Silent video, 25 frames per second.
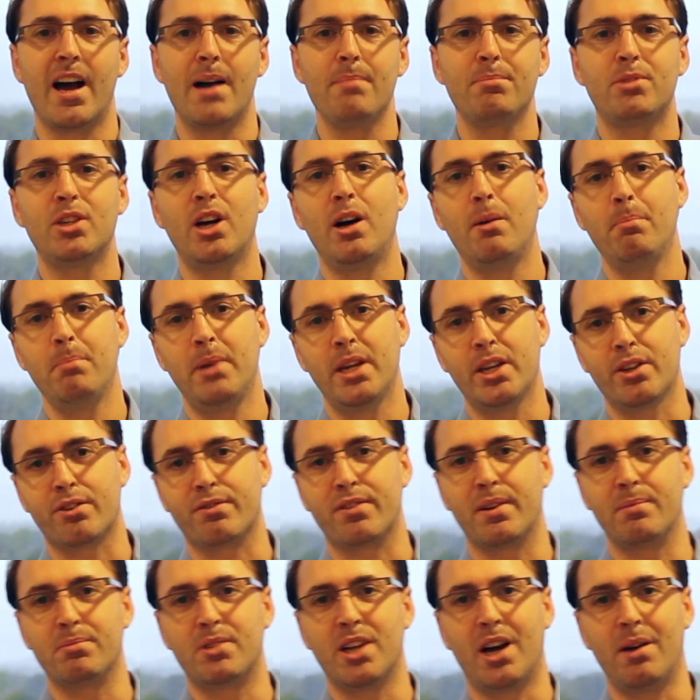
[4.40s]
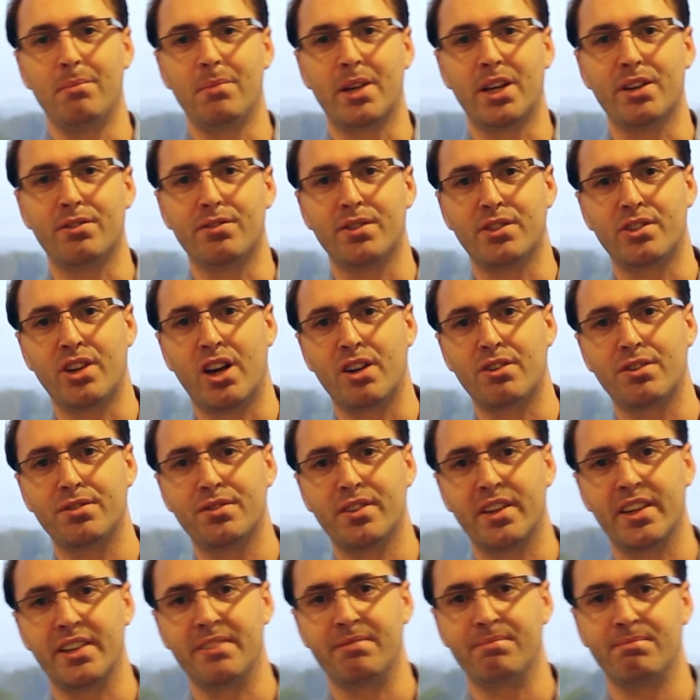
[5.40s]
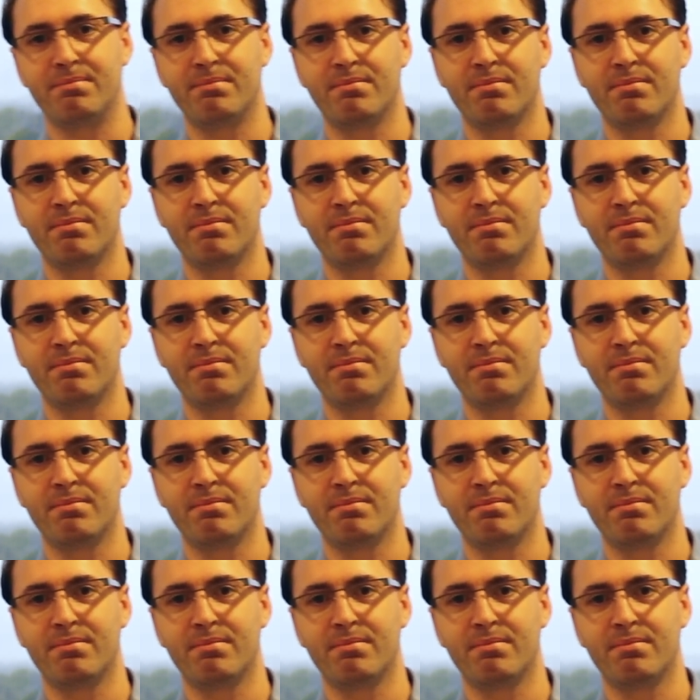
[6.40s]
I'm Tom Miggott from Tom Miggott Photography.